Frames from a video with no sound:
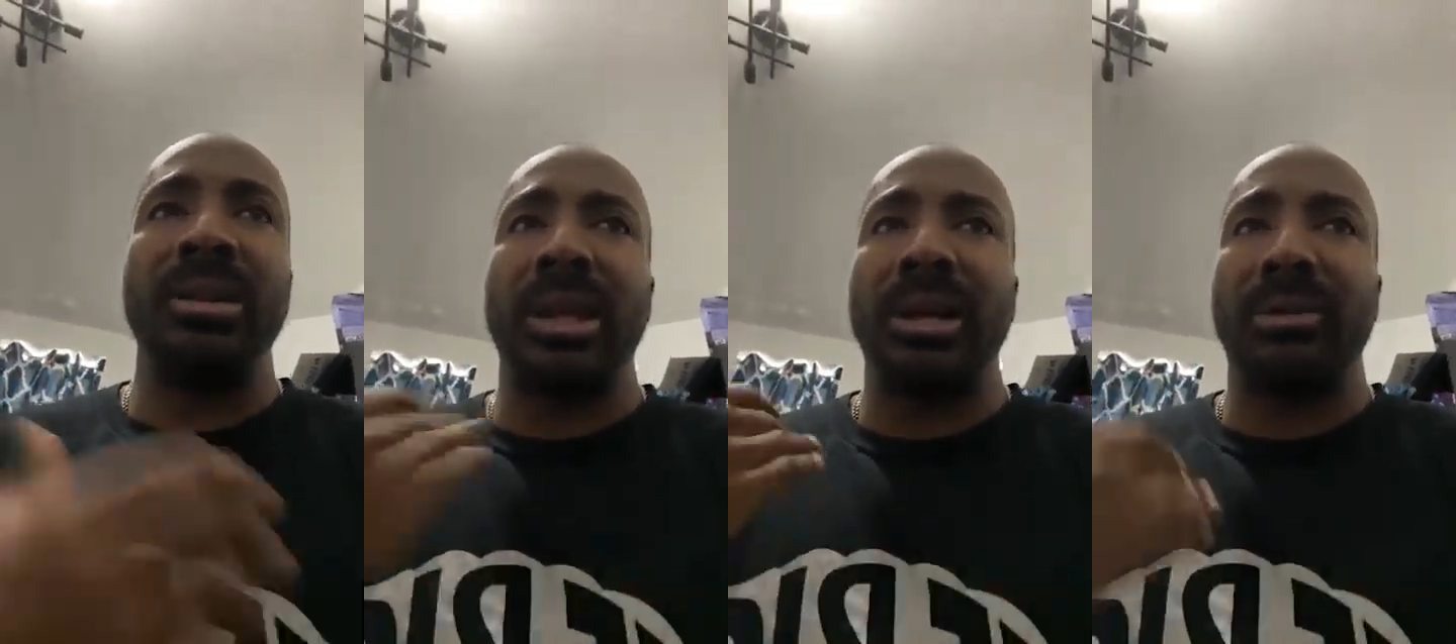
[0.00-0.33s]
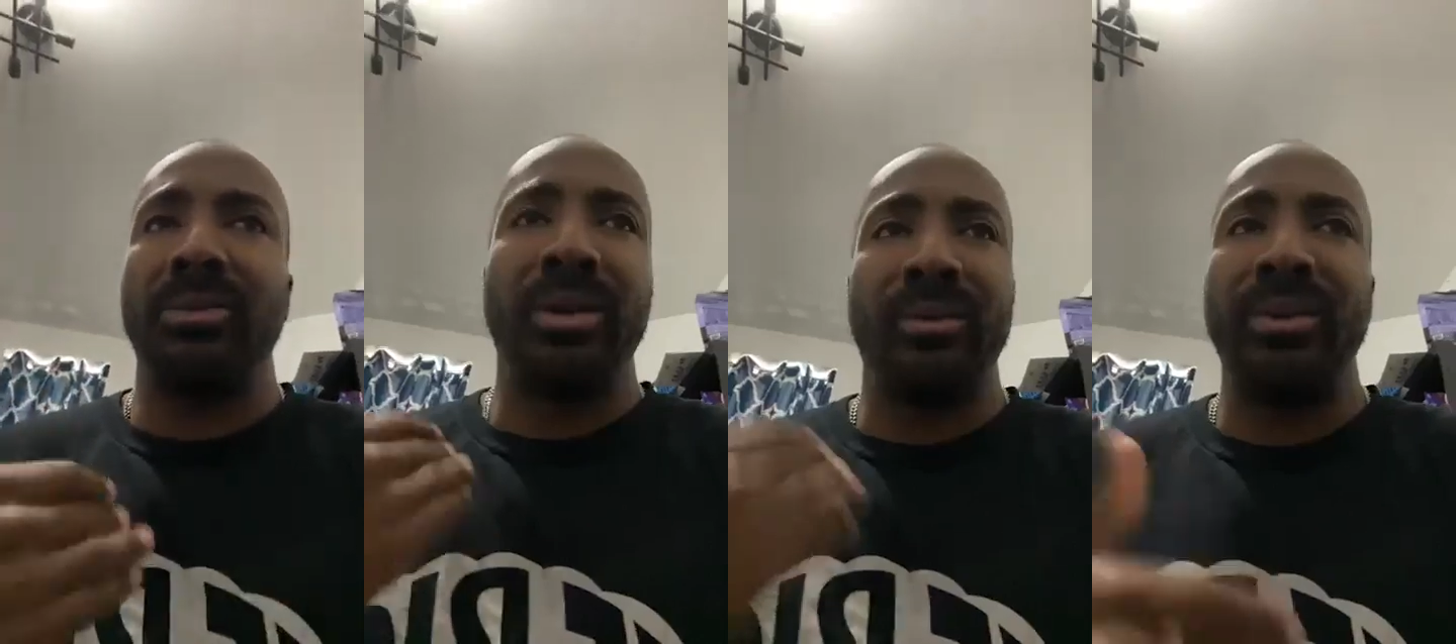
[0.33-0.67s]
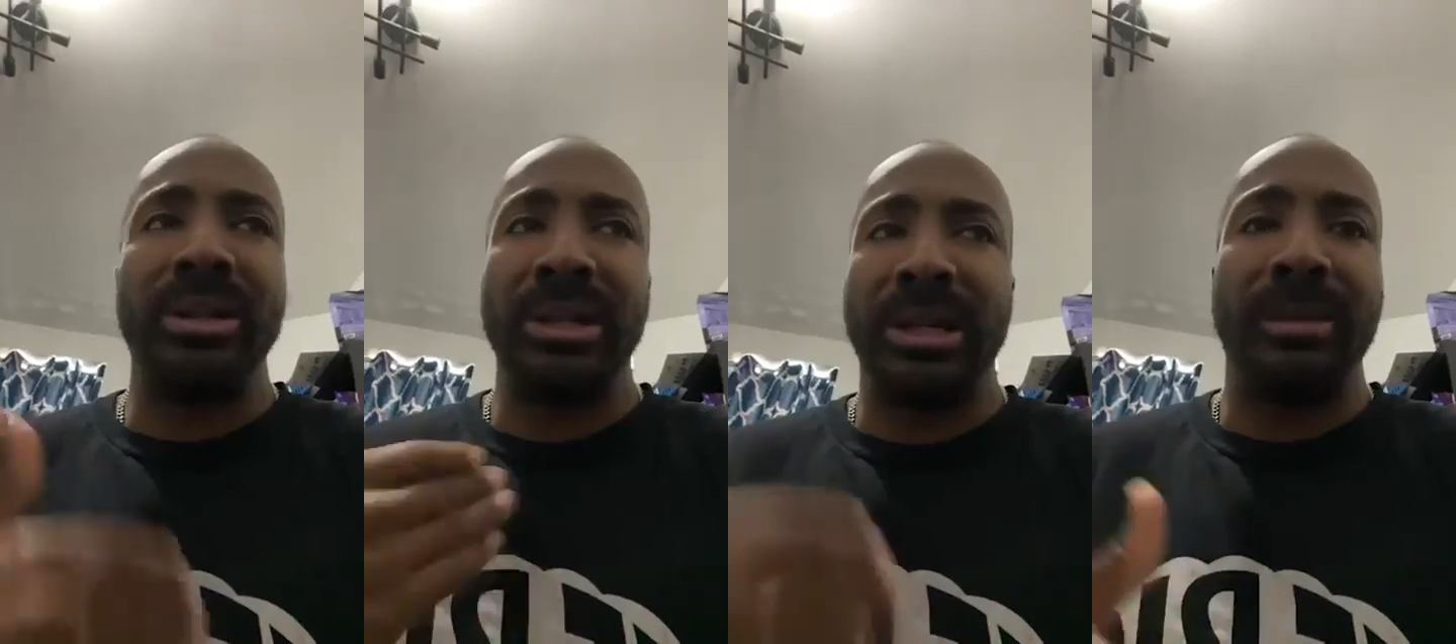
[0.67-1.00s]
like, if you're
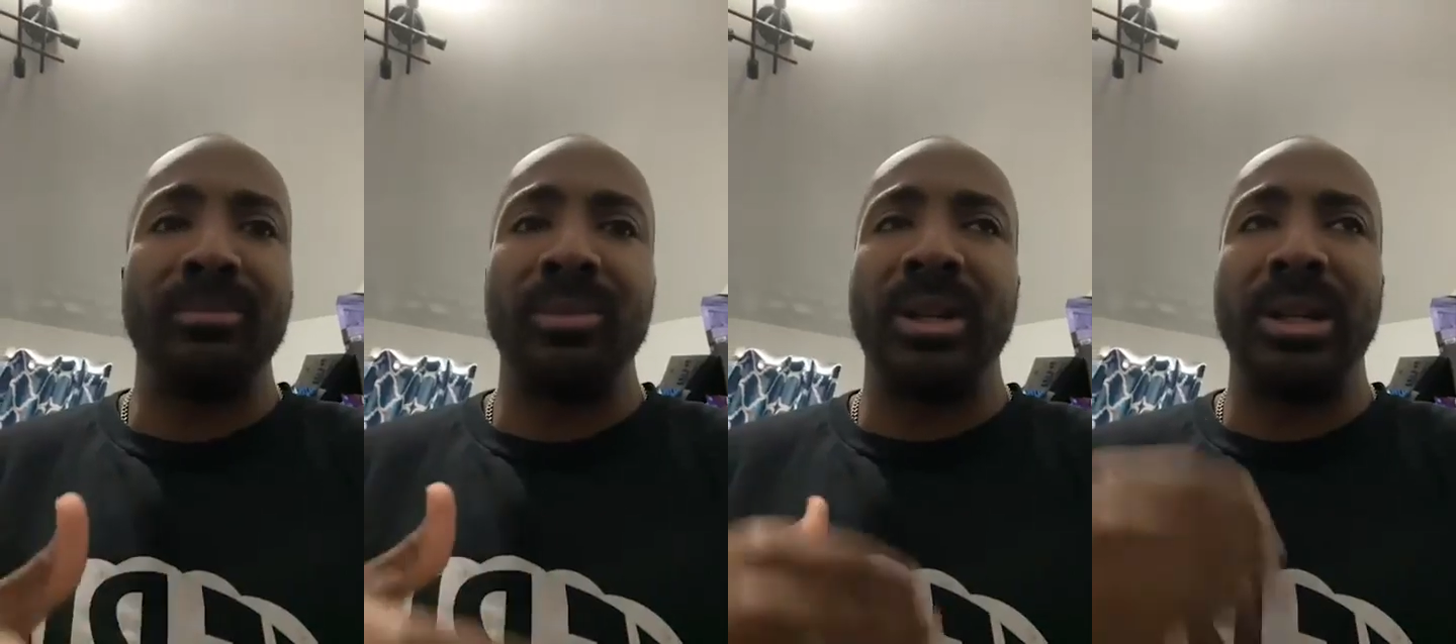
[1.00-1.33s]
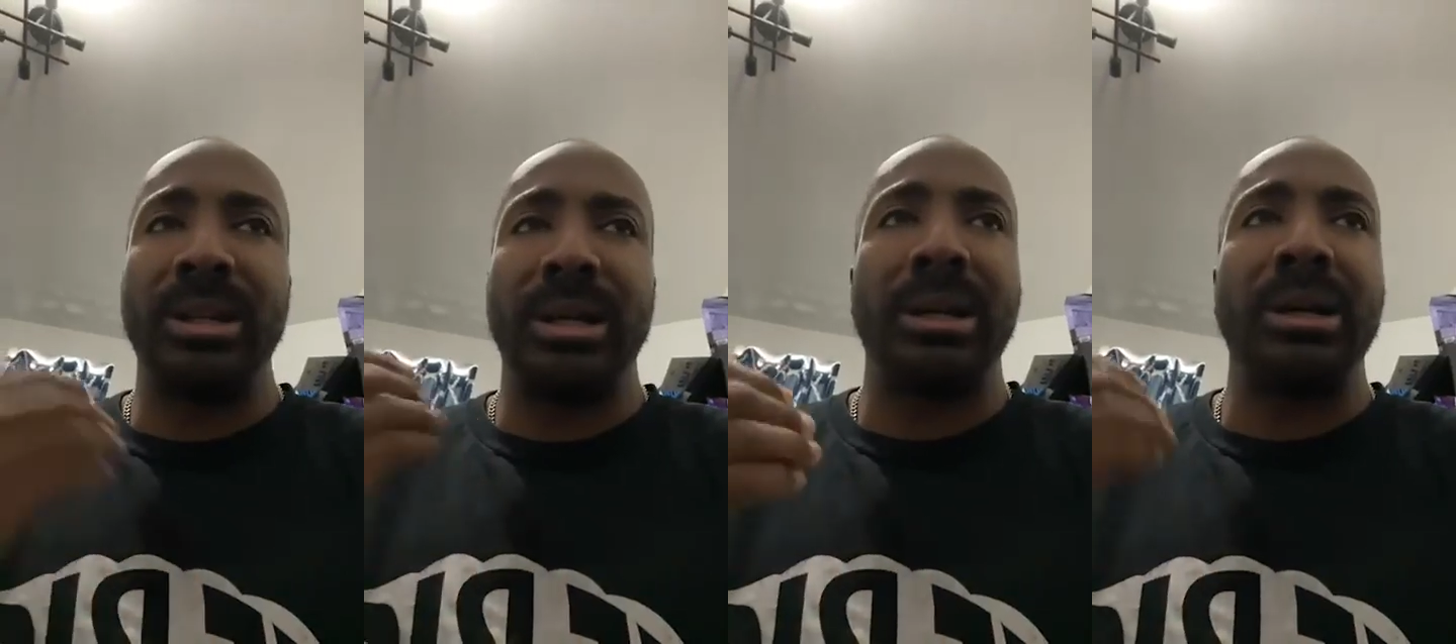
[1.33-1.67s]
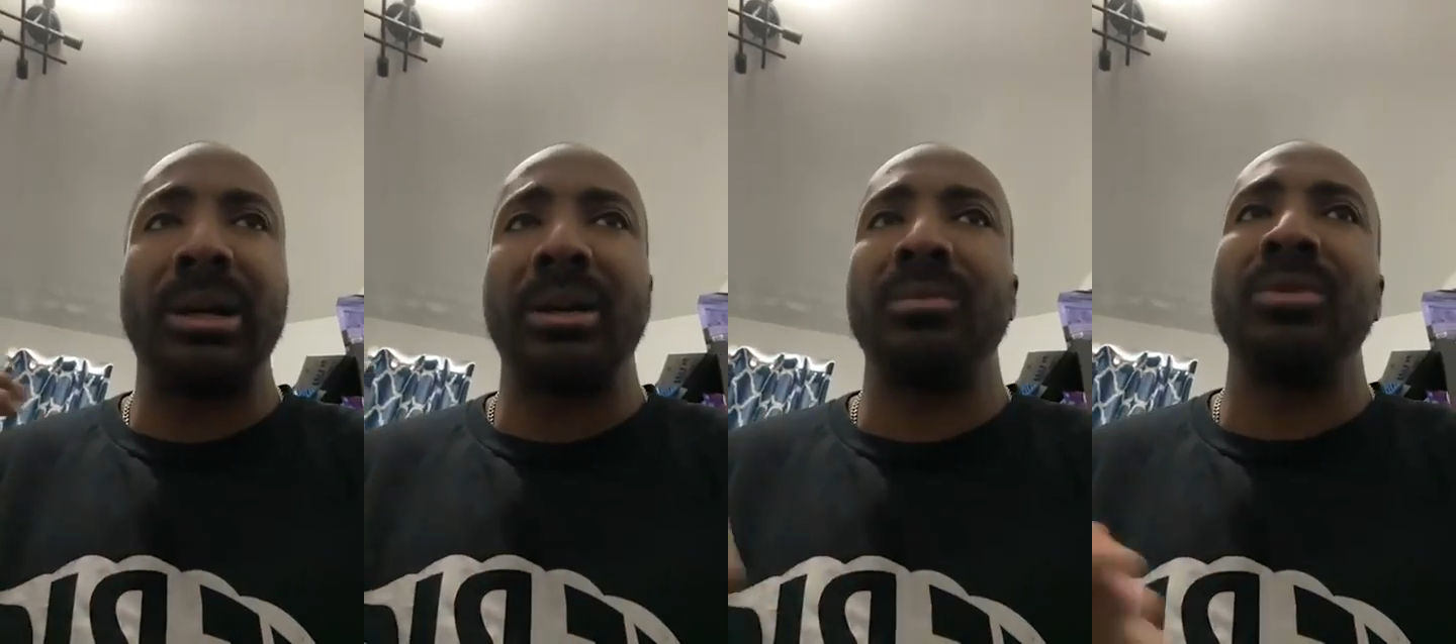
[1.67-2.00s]
feeling empty, like,